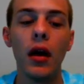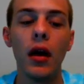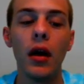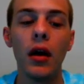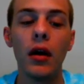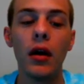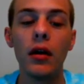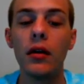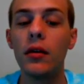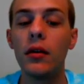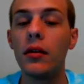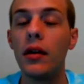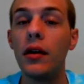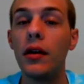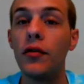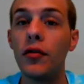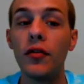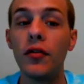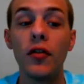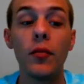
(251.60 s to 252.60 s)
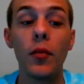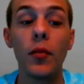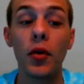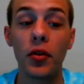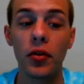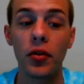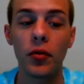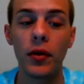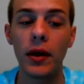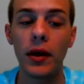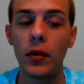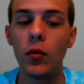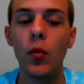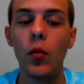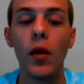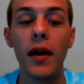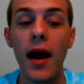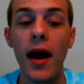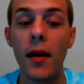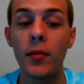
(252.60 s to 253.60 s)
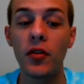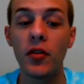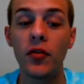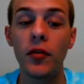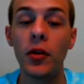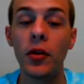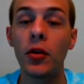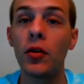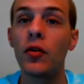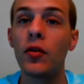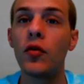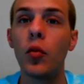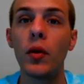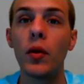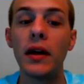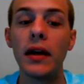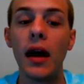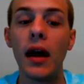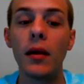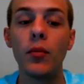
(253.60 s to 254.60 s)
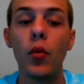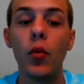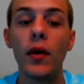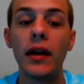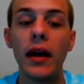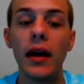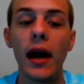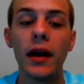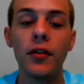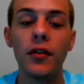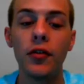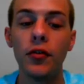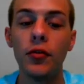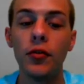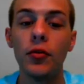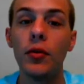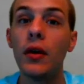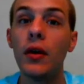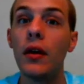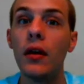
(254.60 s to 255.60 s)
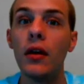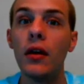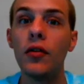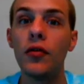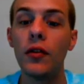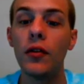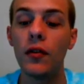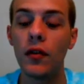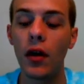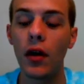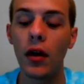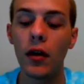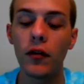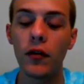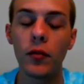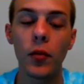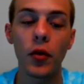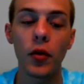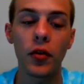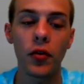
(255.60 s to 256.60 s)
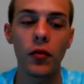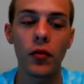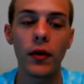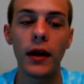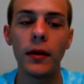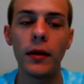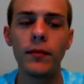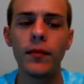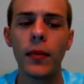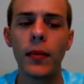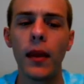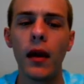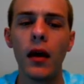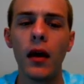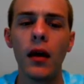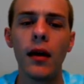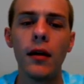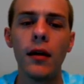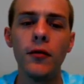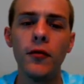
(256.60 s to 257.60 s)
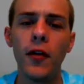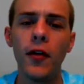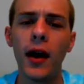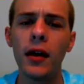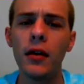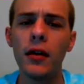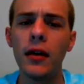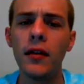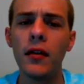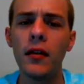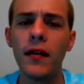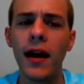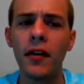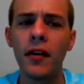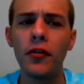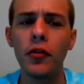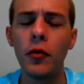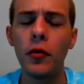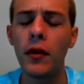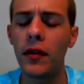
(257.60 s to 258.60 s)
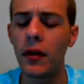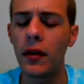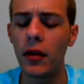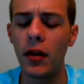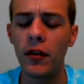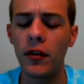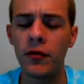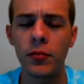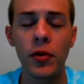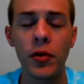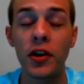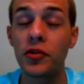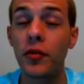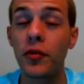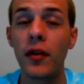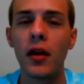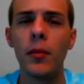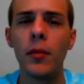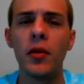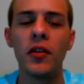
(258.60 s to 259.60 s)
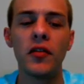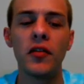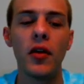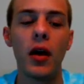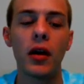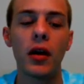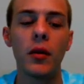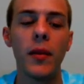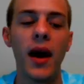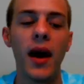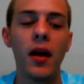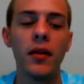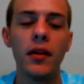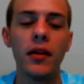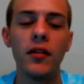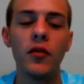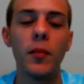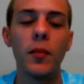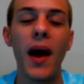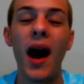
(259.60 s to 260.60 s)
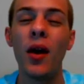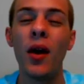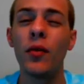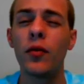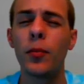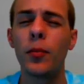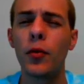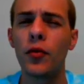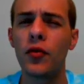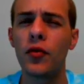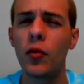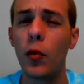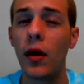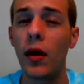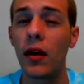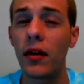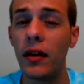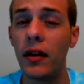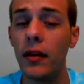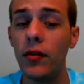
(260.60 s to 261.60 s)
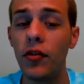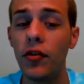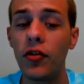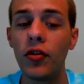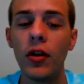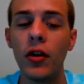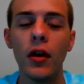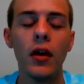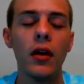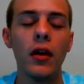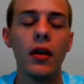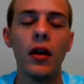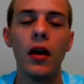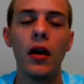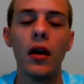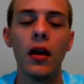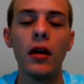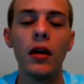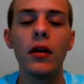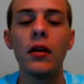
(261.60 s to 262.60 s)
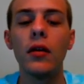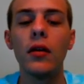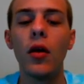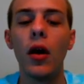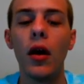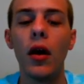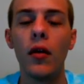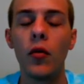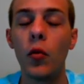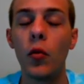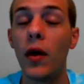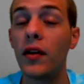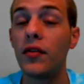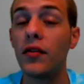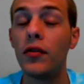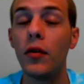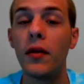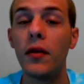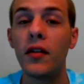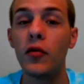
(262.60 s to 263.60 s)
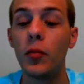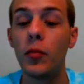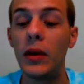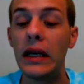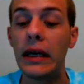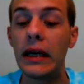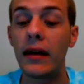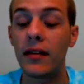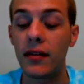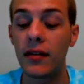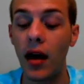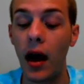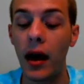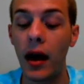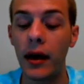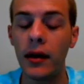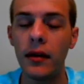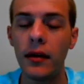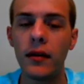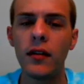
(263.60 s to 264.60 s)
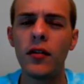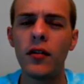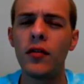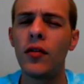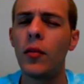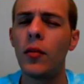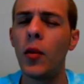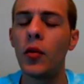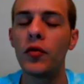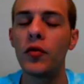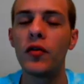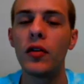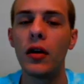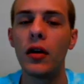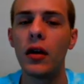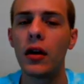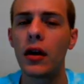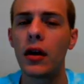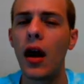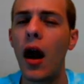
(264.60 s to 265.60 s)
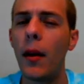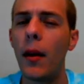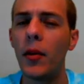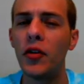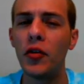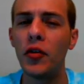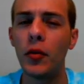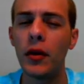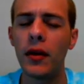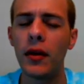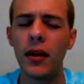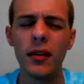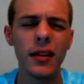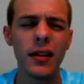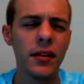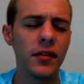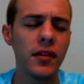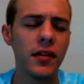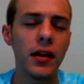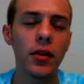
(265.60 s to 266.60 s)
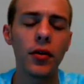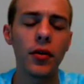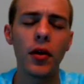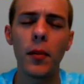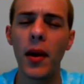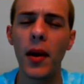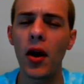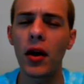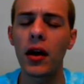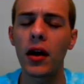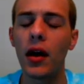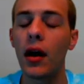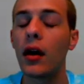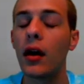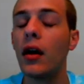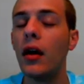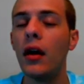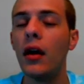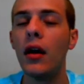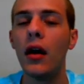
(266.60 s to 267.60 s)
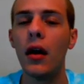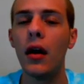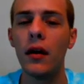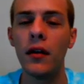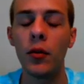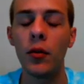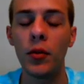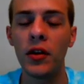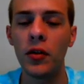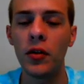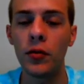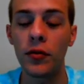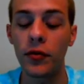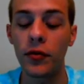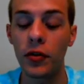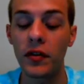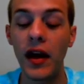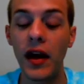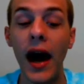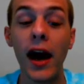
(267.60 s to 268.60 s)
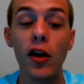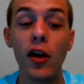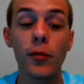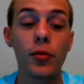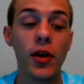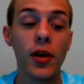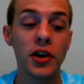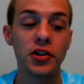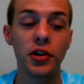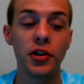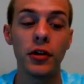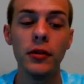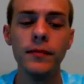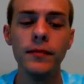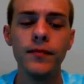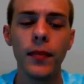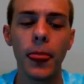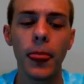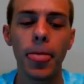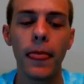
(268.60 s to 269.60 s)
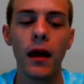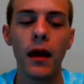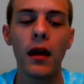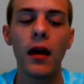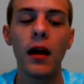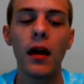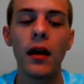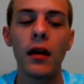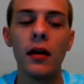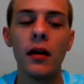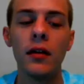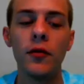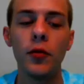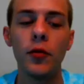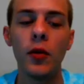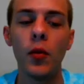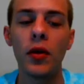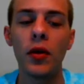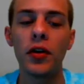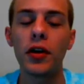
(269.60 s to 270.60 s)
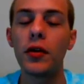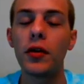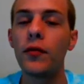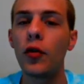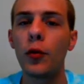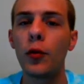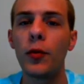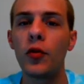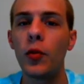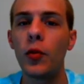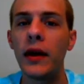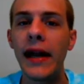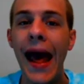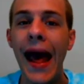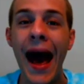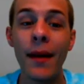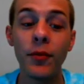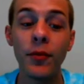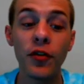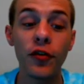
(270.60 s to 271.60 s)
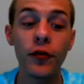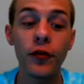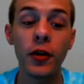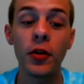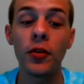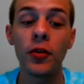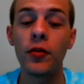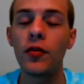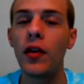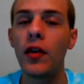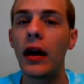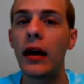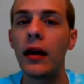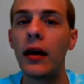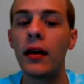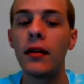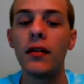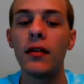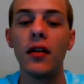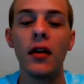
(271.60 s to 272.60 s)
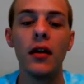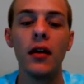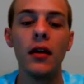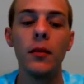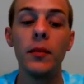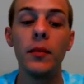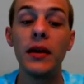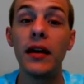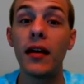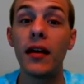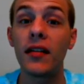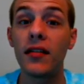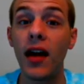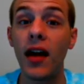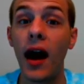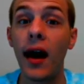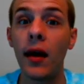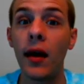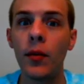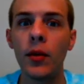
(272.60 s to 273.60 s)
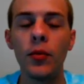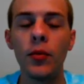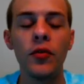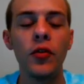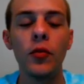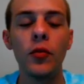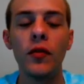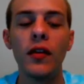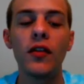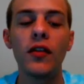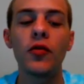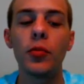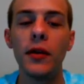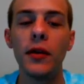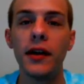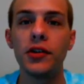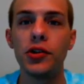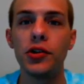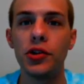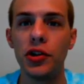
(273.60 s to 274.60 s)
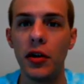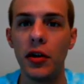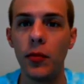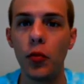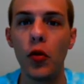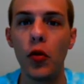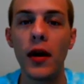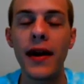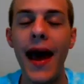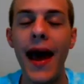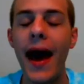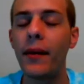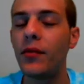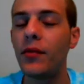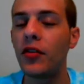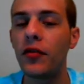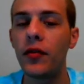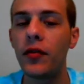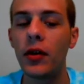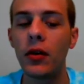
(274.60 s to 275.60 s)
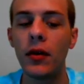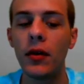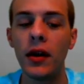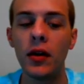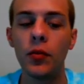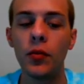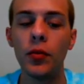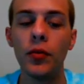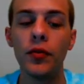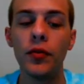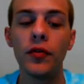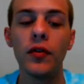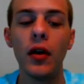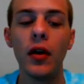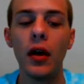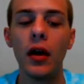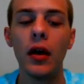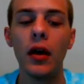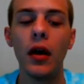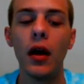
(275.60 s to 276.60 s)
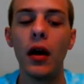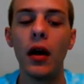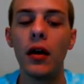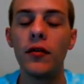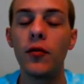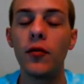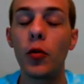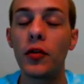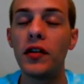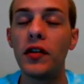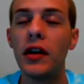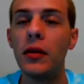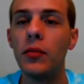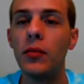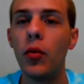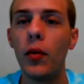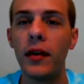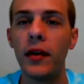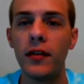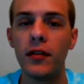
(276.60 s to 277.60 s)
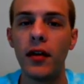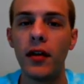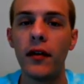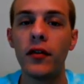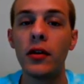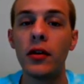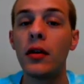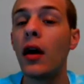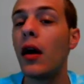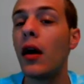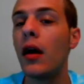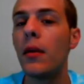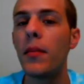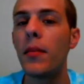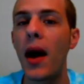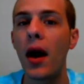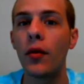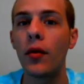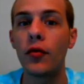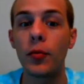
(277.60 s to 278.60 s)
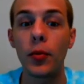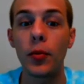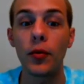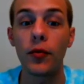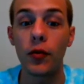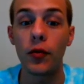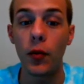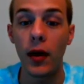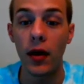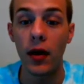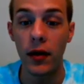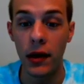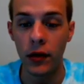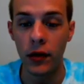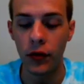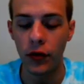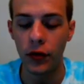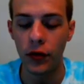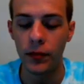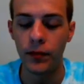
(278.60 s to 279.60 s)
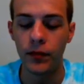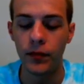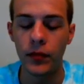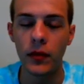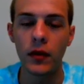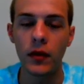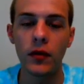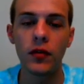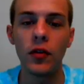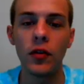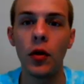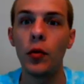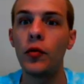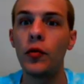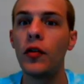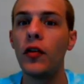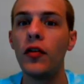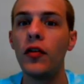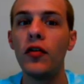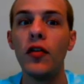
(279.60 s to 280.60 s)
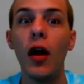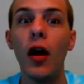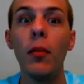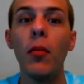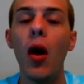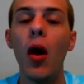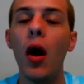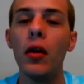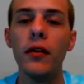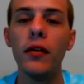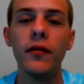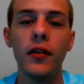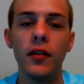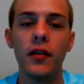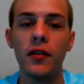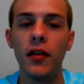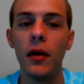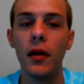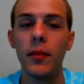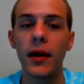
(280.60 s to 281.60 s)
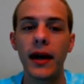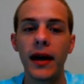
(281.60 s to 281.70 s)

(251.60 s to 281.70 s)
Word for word: uh, inches of mercury. One atmosphere, twenty-nine point nine two inches of mercury. And finally, the last unit of pressure that I'm going to talk about is pounds per square inch, uh, otherwise known as P S I. This is the most uh, common unit, at least here in America, uh, that we use for tire pressure. And if we wanted to convert between atmospheres and P S I, we would use this relationship. One atmosphere equals uh, fourteen point seven pounds per square inch. So to sum all of this up,